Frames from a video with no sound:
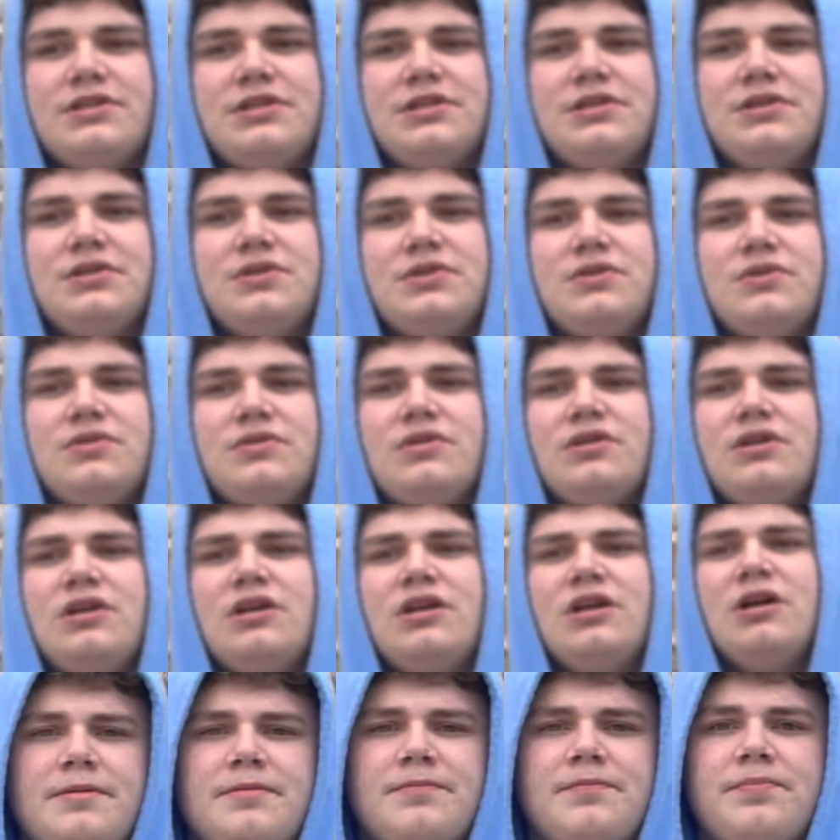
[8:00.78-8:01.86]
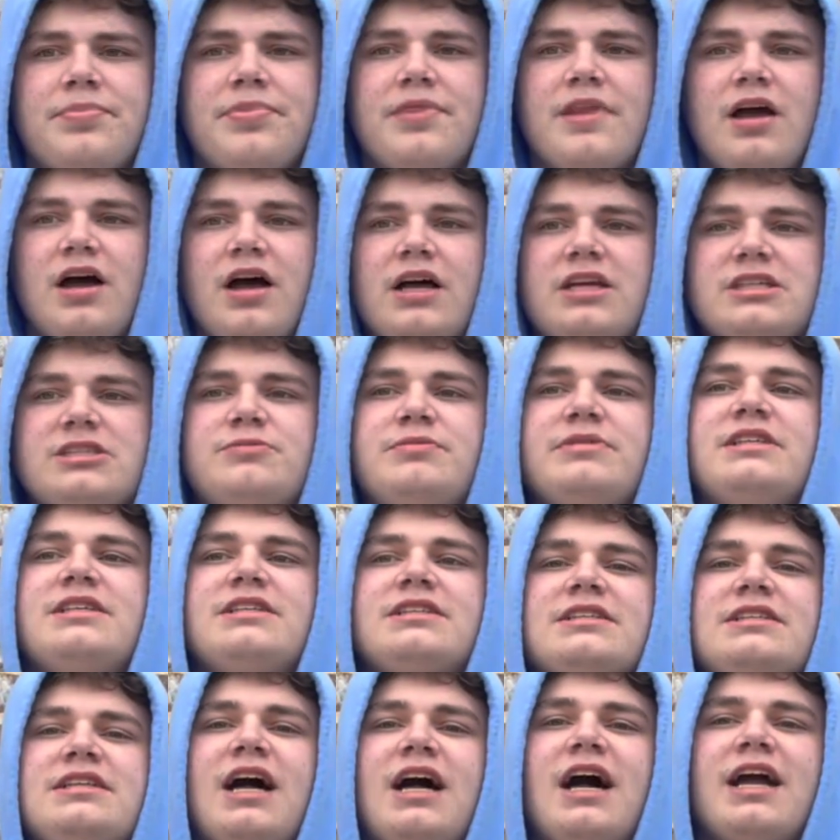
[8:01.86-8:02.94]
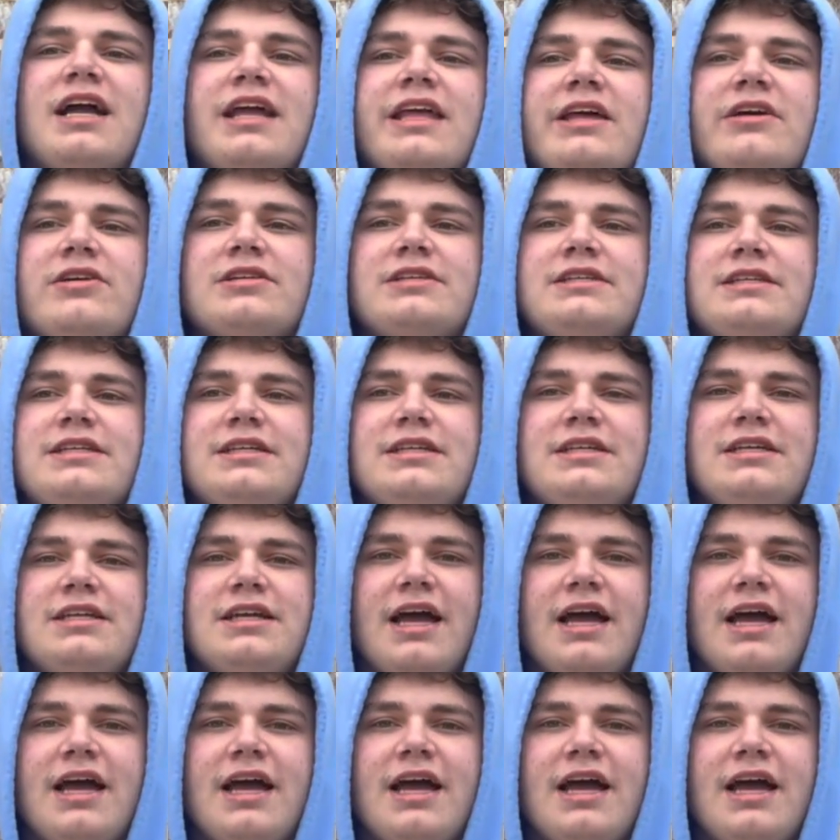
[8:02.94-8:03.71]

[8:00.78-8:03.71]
2, husband is not guilty.